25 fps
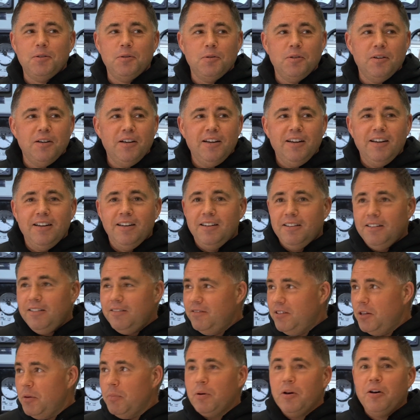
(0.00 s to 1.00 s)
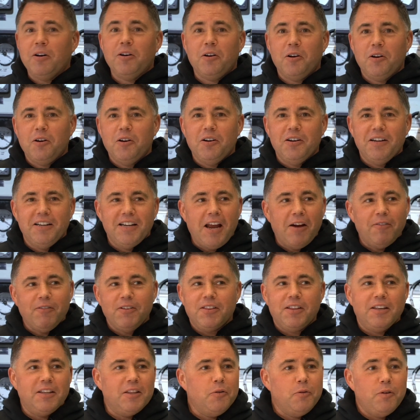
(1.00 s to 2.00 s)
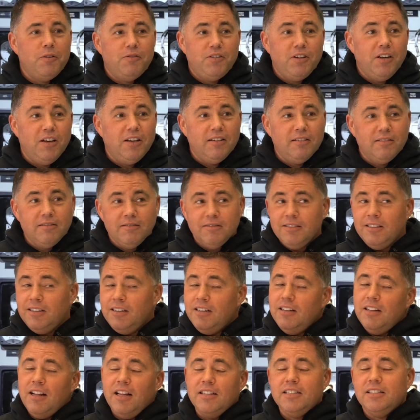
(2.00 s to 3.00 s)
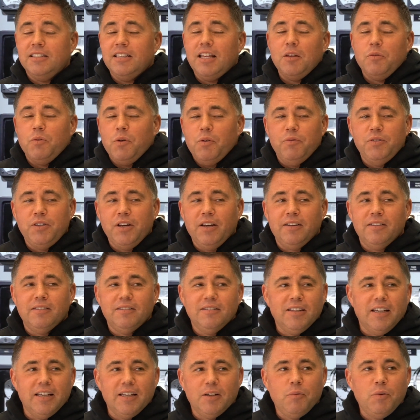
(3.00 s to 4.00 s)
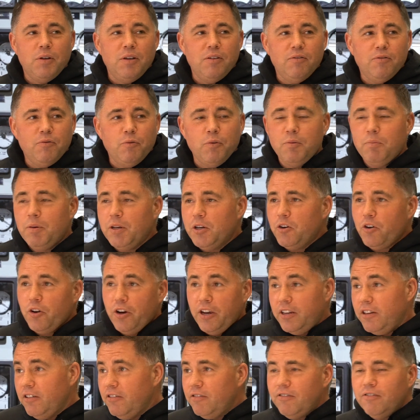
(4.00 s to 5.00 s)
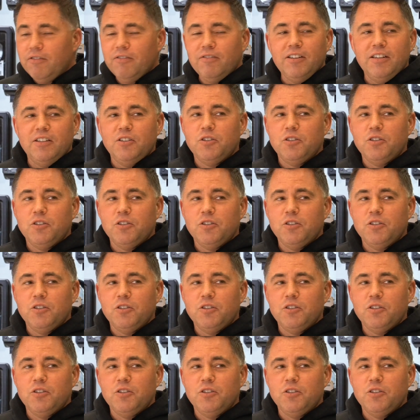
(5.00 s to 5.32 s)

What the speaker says: to the bunker and everything that we've done, that's exactly what we've done. Like we've been creative